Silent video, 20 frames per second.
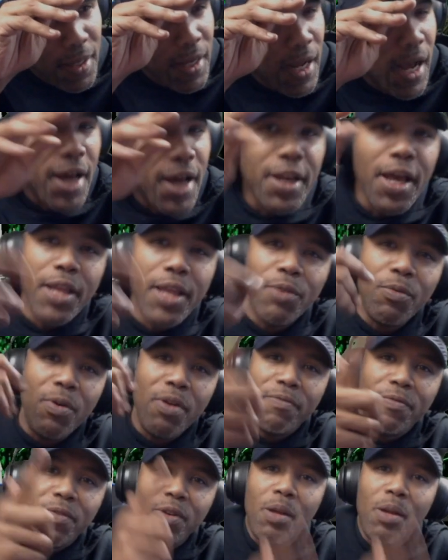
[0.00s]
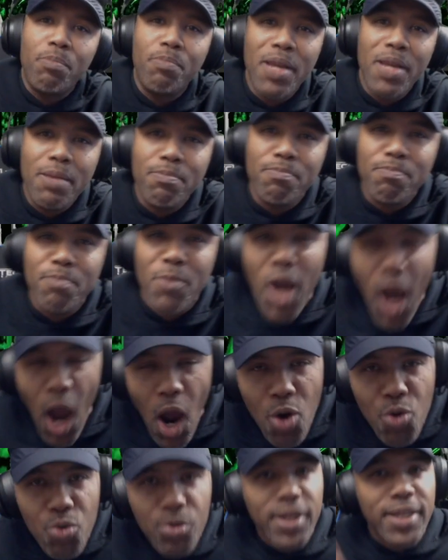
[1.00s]
Another one for the big
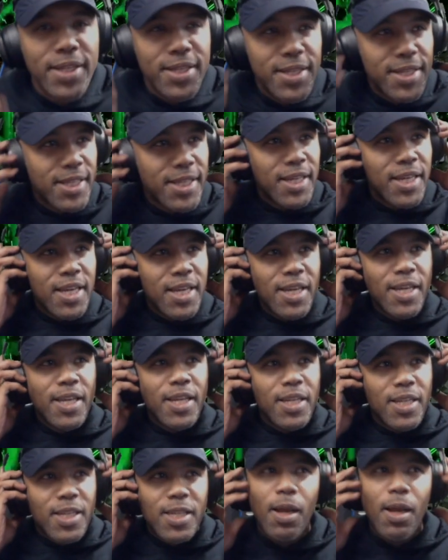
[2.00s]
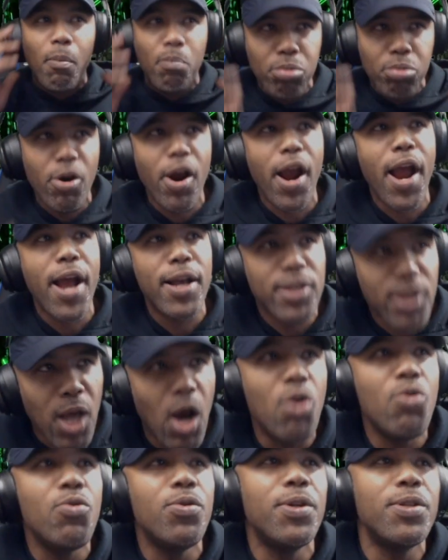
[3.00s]
kahunas. The Brass
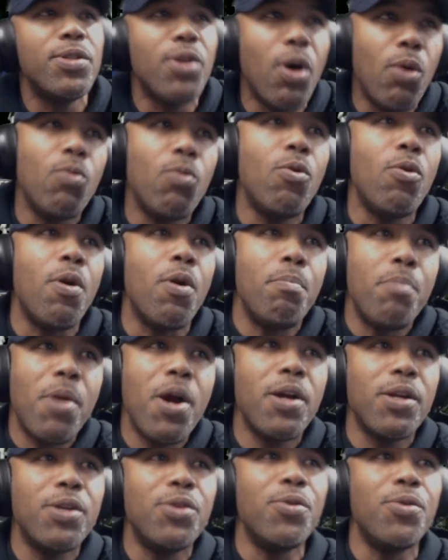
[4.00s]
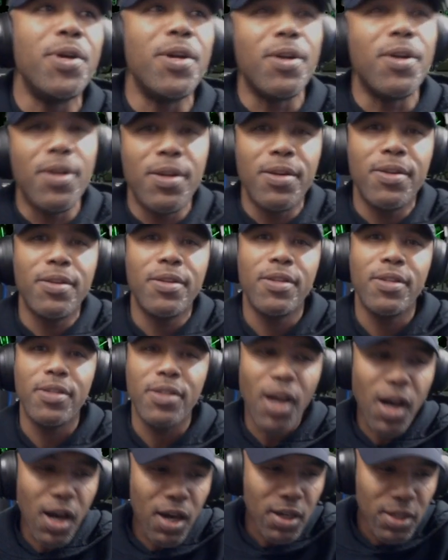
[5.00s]
Kahunas Award. Mark Noyer.
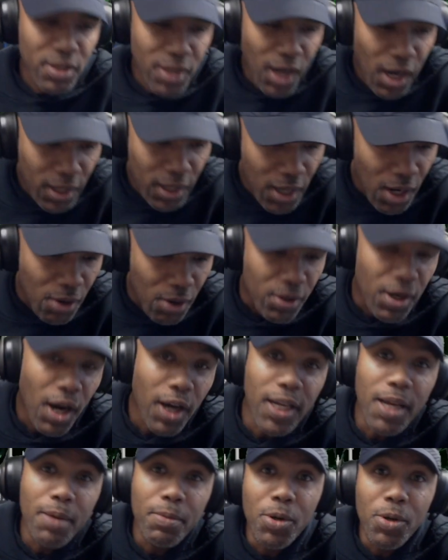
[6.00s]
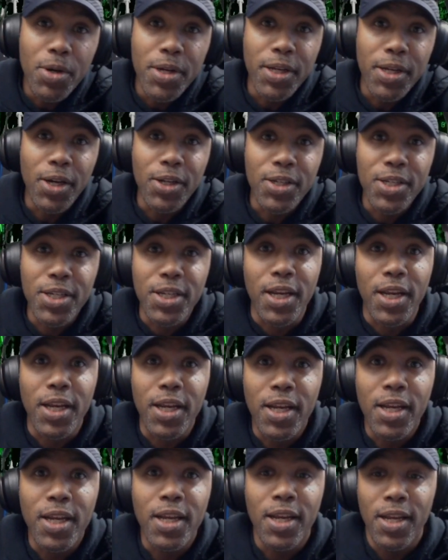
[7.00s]
Y'all y'all go. Y'all keep doing y'all shit.
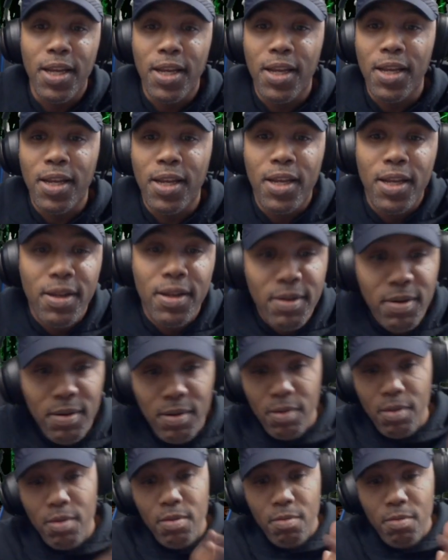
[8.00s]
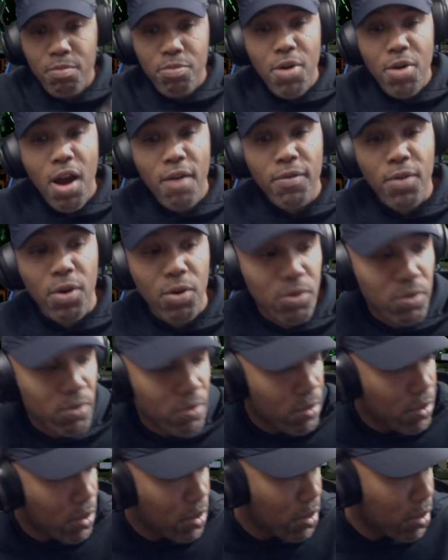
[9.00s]
Bravo.
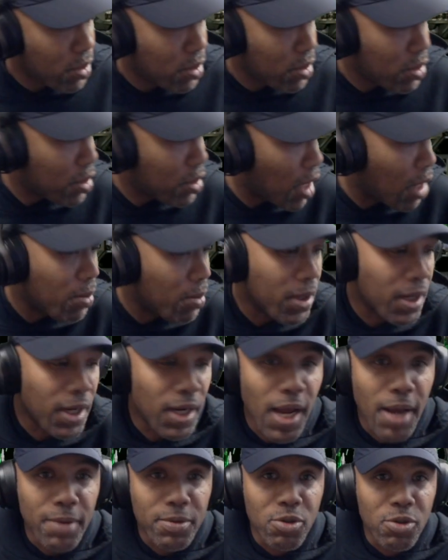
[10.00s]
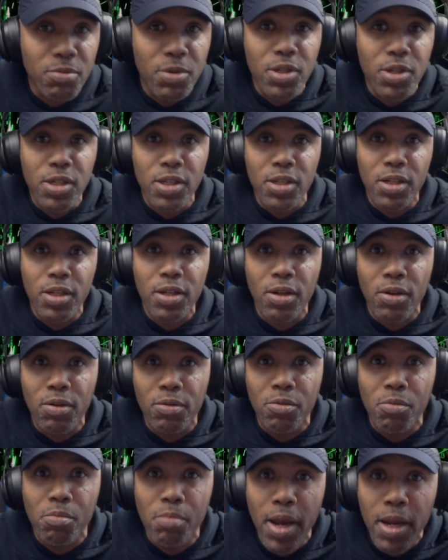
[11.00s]
I don't want to clap too much because, you
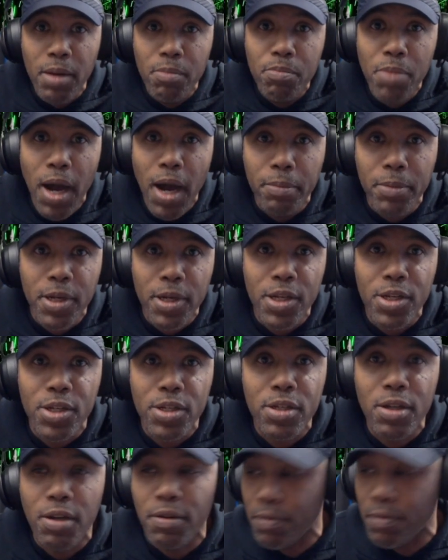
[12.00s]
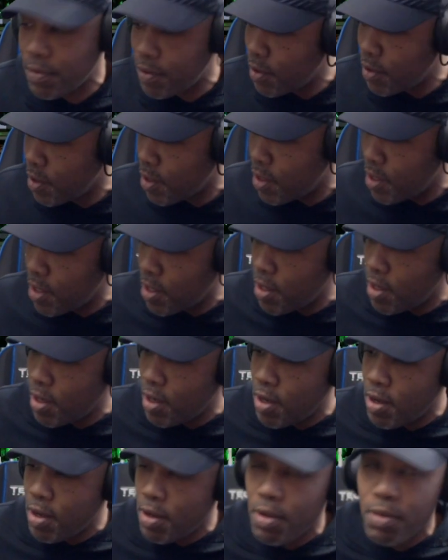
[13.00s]
know, it might popping and stuff.
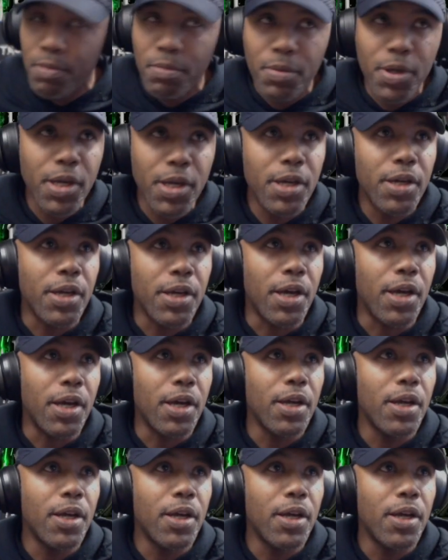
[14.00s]
But hell yeah.